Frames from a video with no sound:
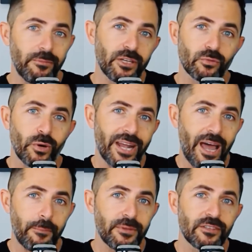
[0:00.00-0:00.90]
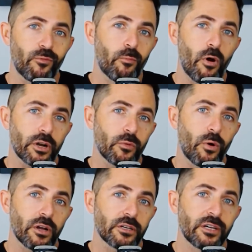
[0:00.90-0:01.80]
Because what happens if
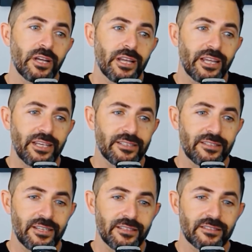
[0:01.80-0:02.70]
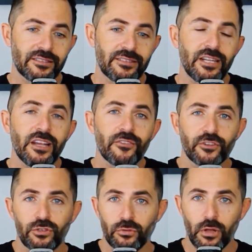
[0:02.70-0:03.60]
water is is sitting
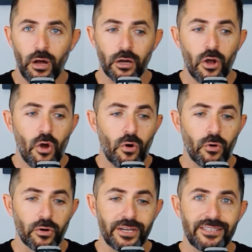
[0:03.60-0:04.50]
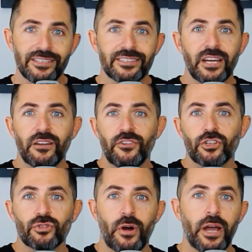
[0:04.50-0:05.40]
for too long or is inside of
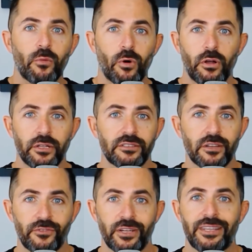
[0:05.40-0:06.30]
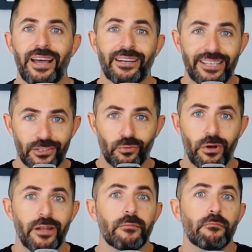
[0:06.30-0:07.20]
your drywall and stuff like that? Guess
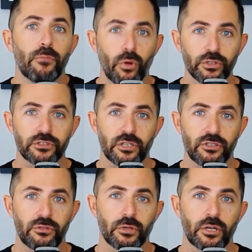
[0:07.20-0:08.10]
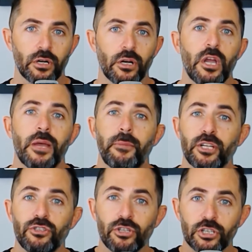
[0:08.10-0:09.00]
what? Mold starts to occur. But
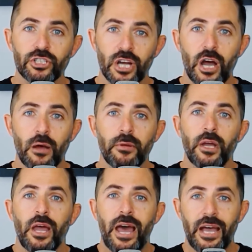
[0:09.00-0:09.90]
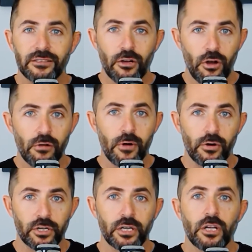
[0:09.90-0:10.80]
it's your job as a
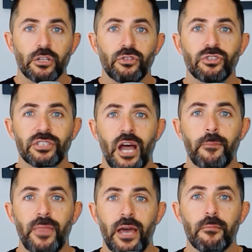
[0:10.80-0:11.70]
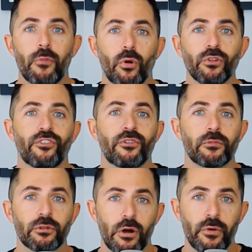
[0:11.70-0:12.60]
homeowner to stop that mold from
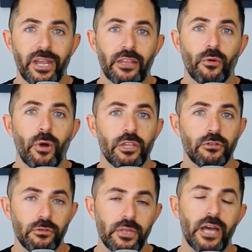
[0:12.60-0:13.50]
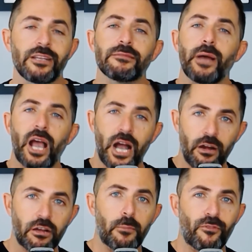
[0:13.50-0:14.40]
growing, and the way you do that is by
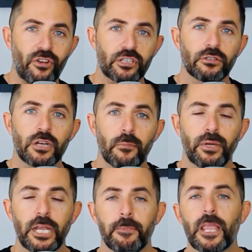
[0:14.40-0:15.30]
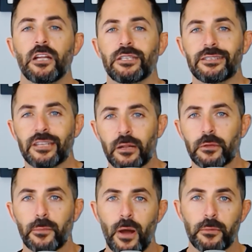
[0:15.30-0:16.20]
hiring a professional company to set up
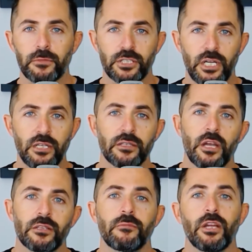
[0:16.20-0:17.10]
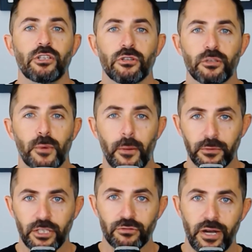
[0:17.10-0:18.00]
the proper machines to make sure it's
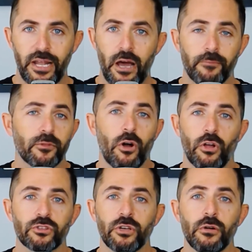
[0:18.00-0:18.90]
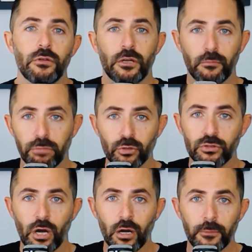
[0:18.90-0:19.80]
properly dried out. Also, blue
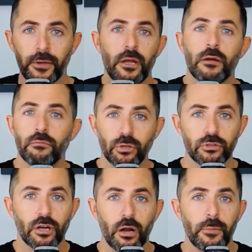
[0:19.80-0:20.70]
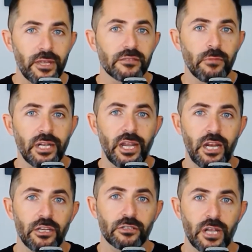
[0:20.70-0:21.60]
tarp. Blue tarp is
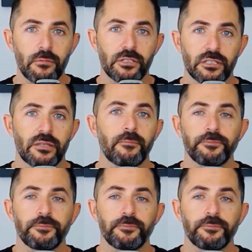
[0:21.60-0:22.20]
mitigating your damages.